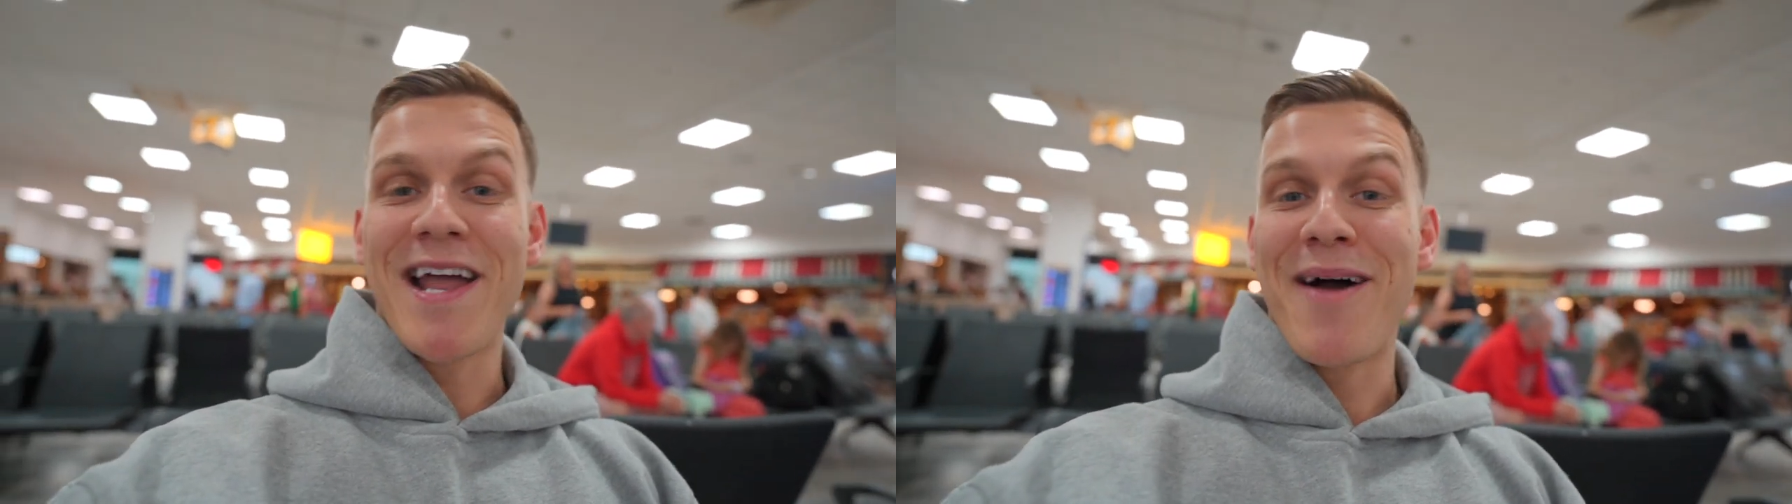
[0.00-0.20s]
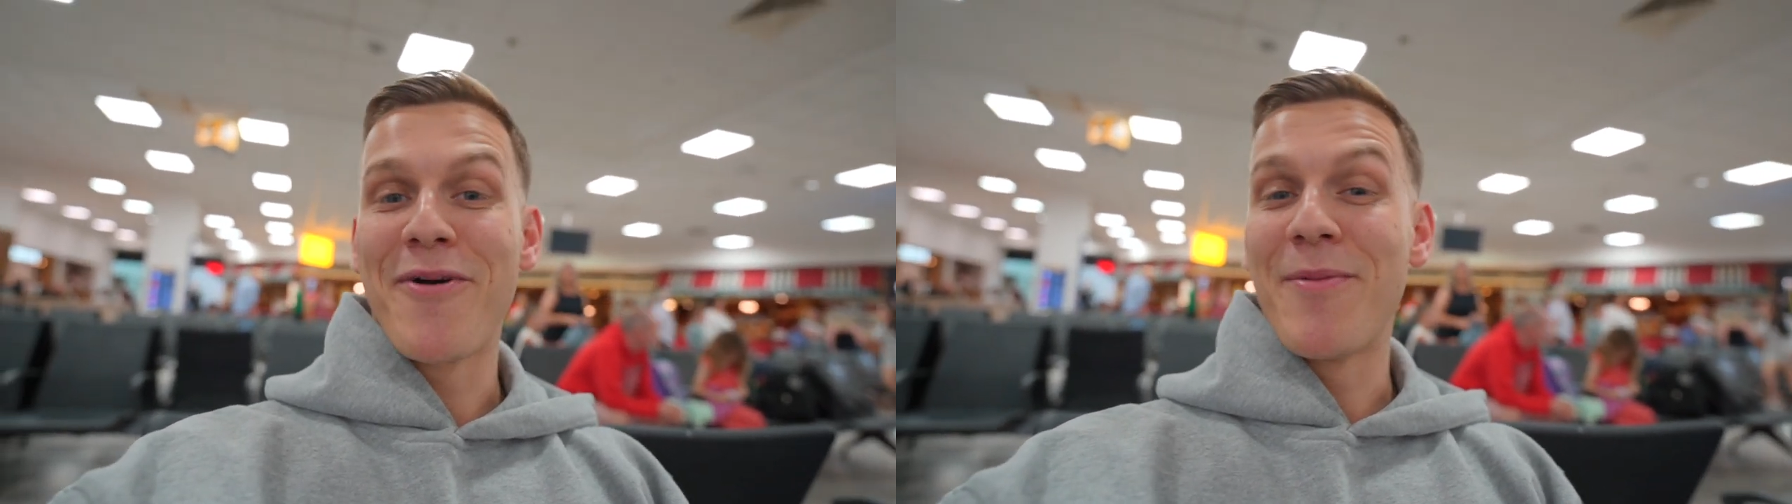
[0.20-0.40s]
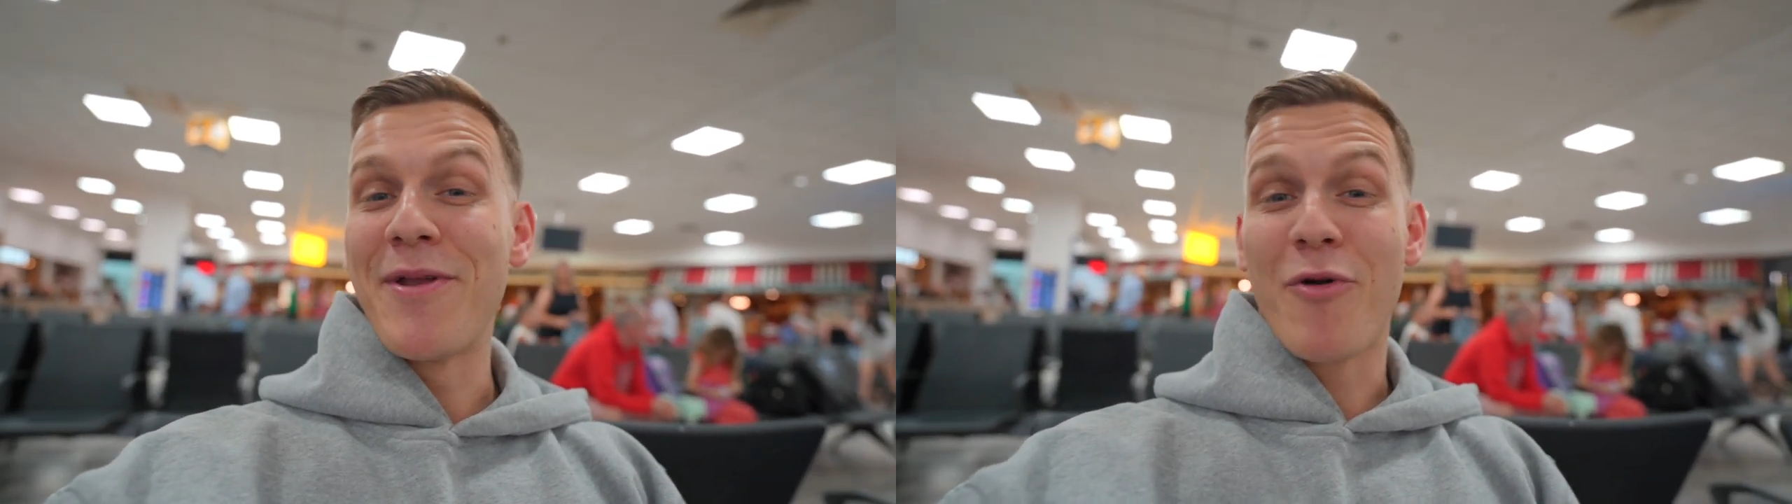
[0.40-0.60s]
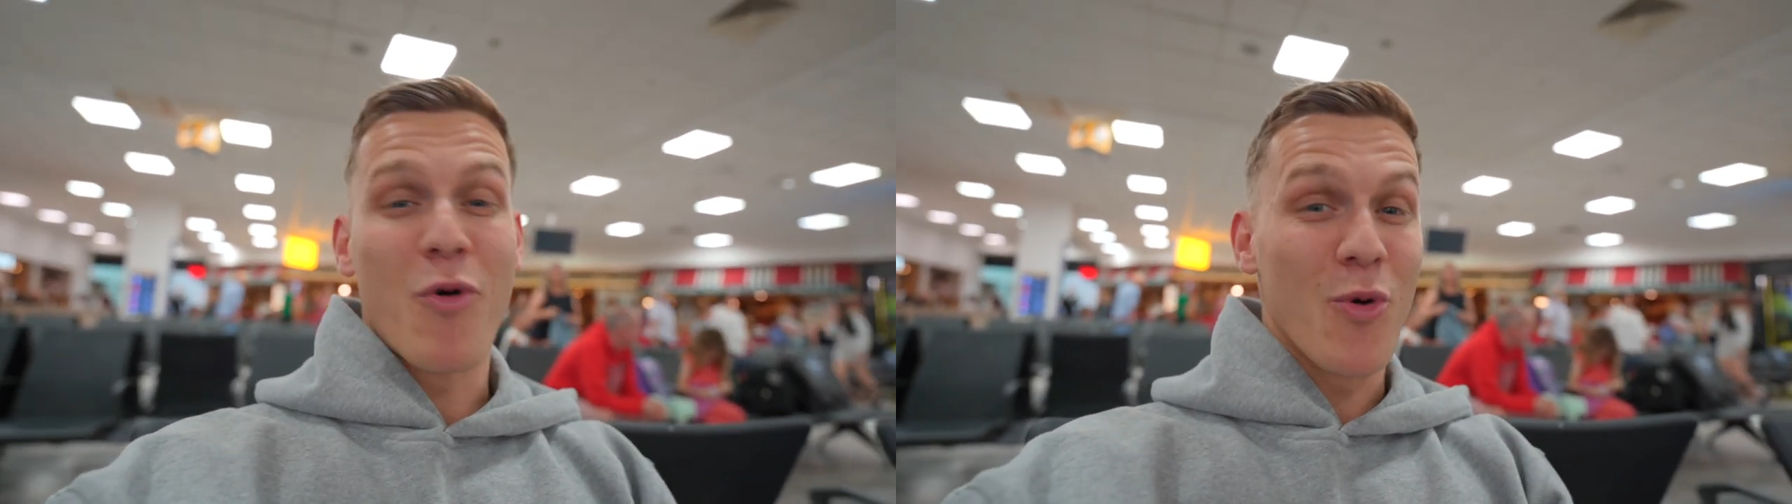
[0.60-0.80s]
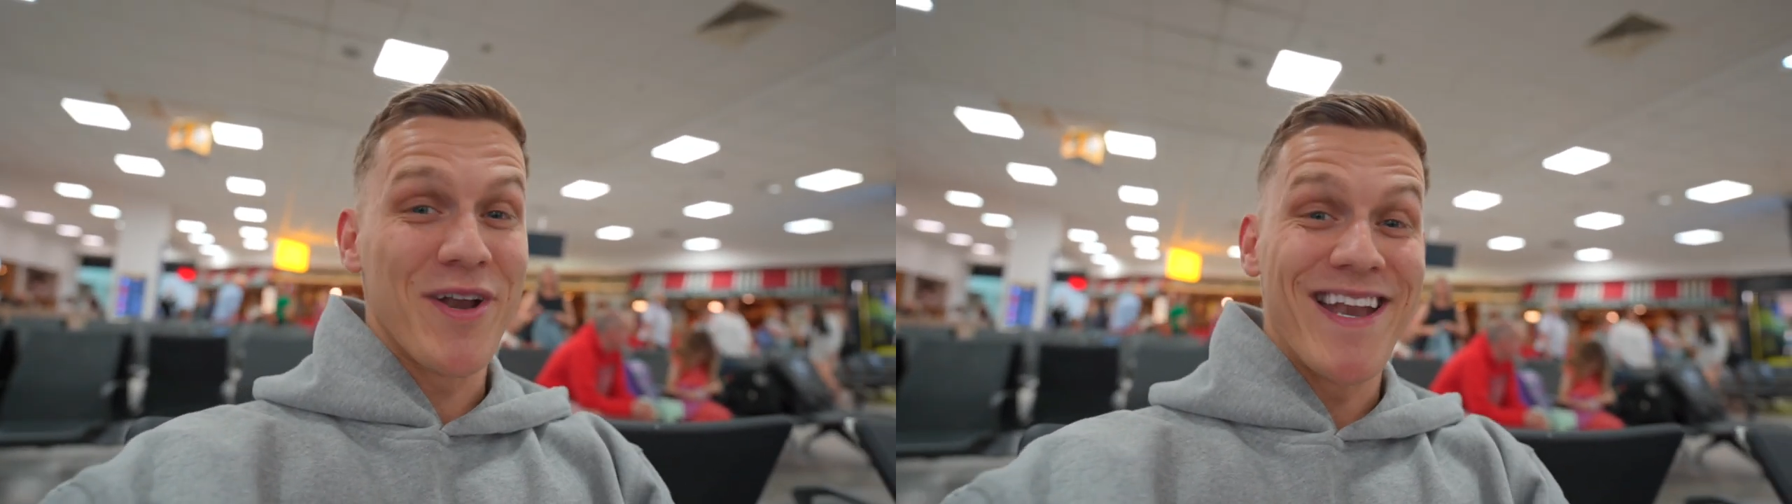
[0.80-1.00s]
I'm going to be
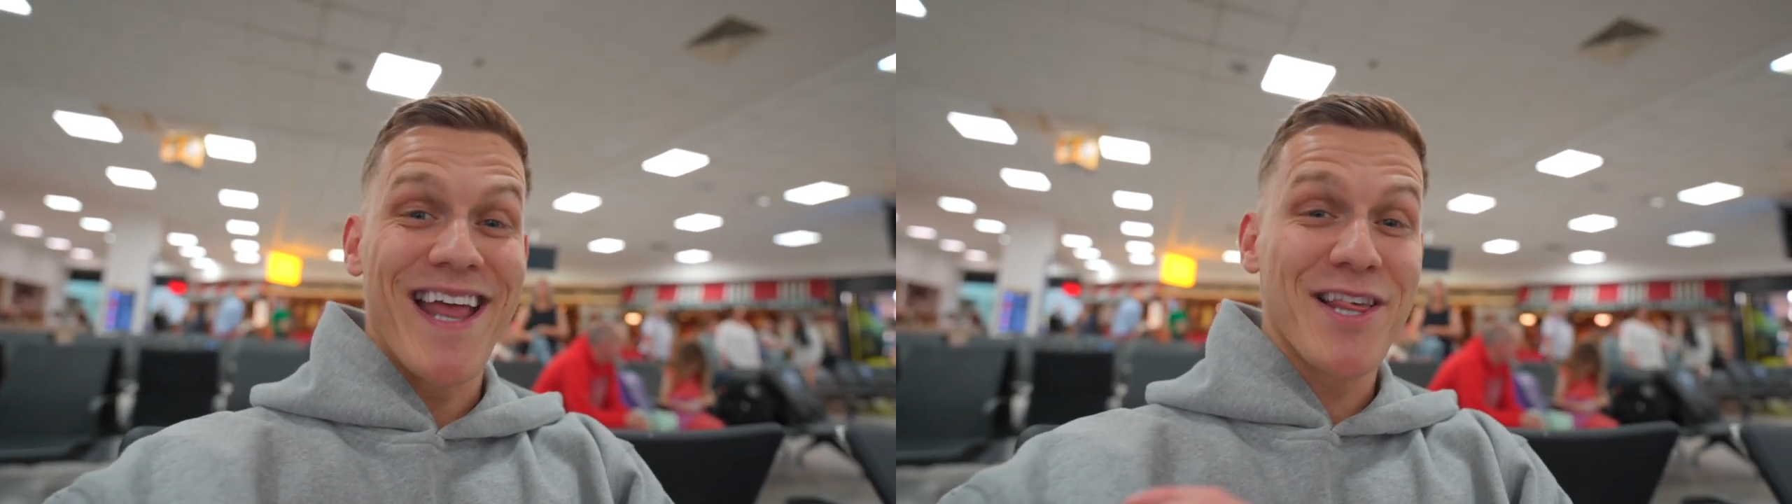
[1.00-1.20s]
recording